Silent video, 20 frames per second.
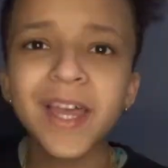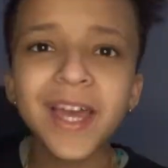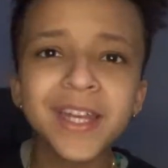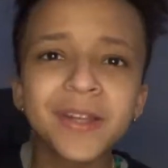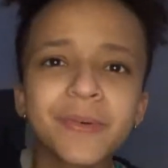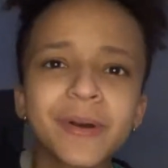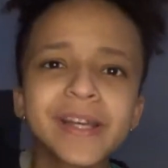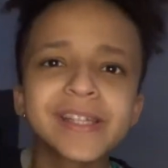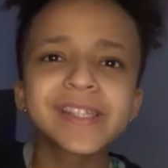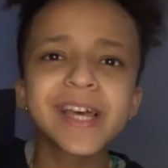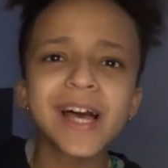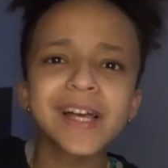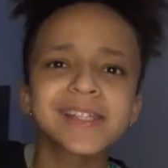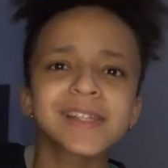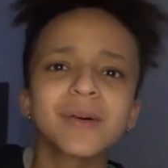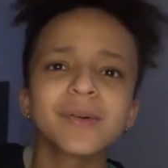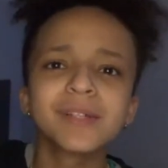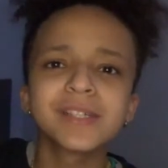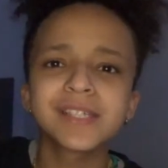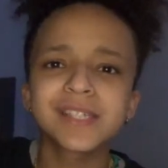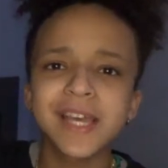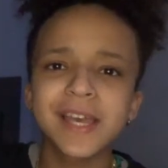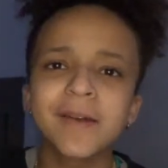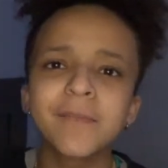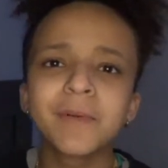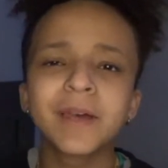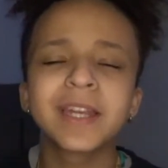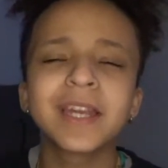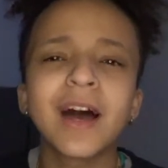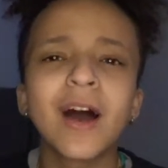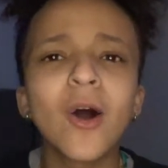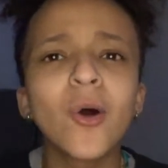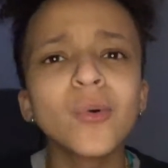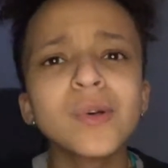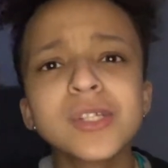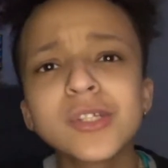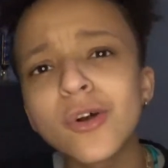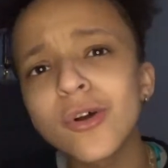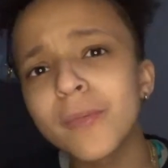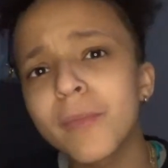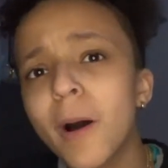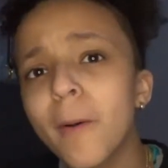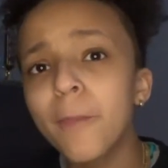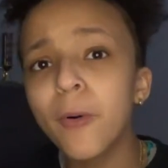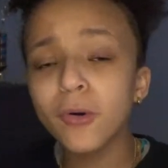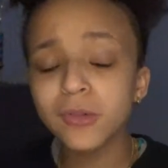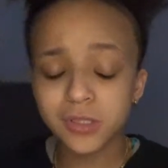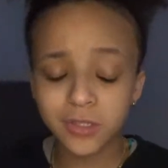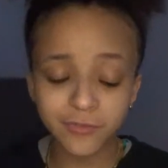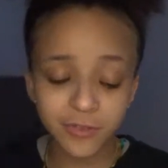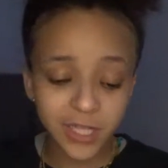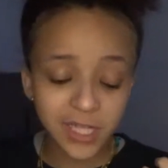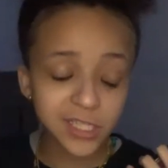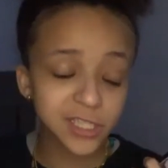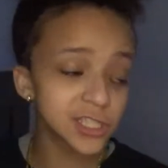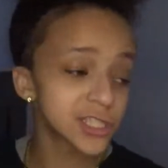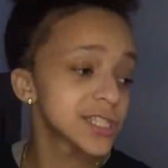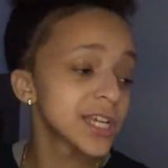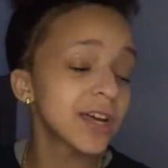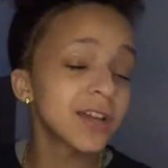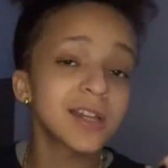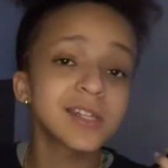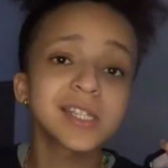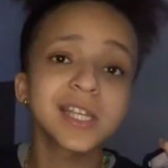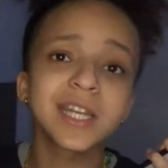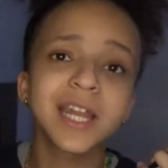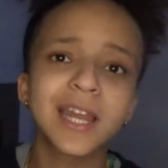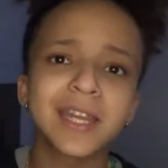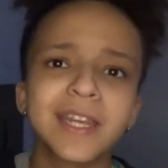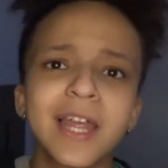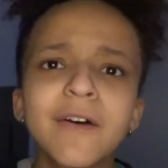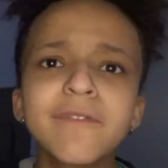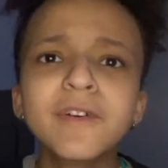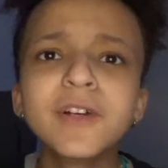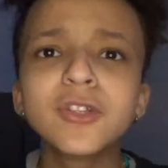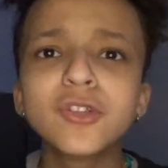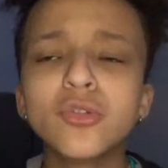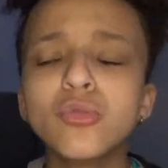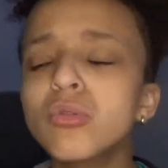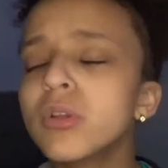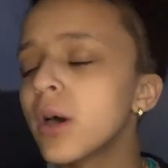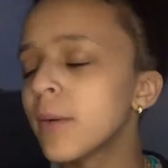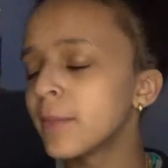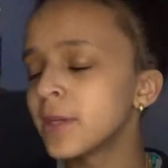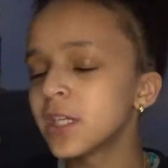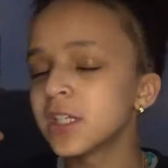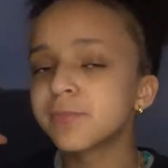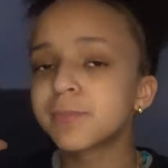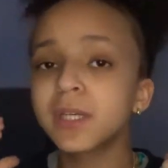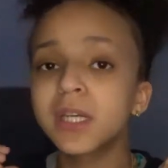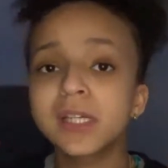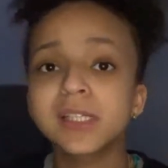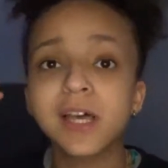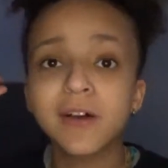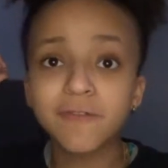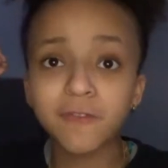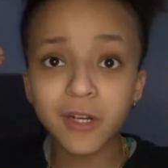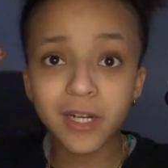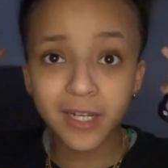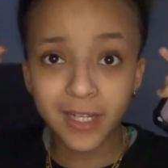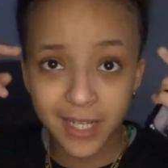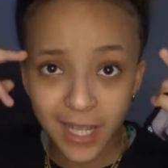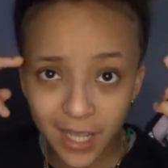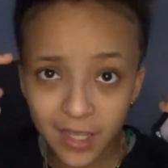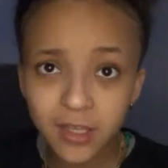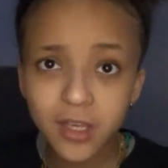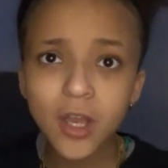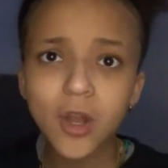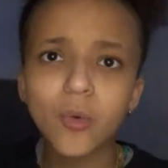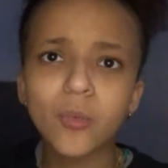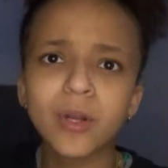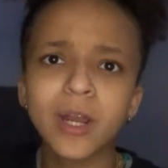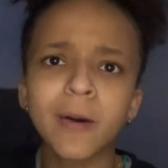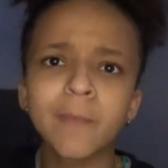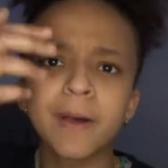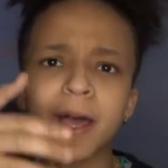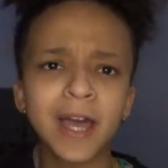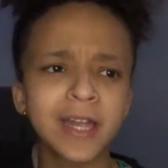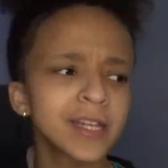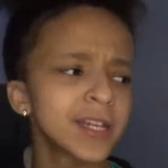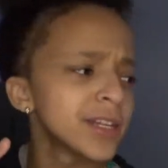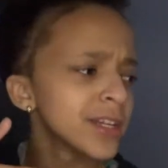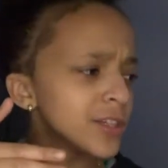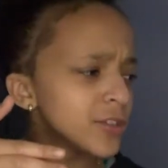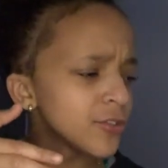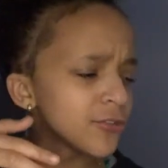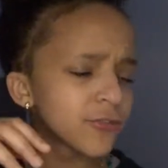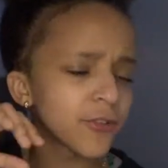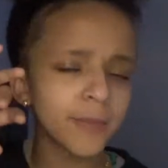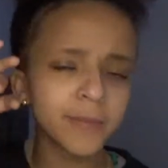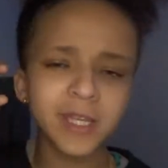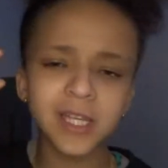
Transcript: Anyways, as I was saying, man, I always talk about post notification shoutouts and I never do them. And it's because I forget when I'm editing, you feel me?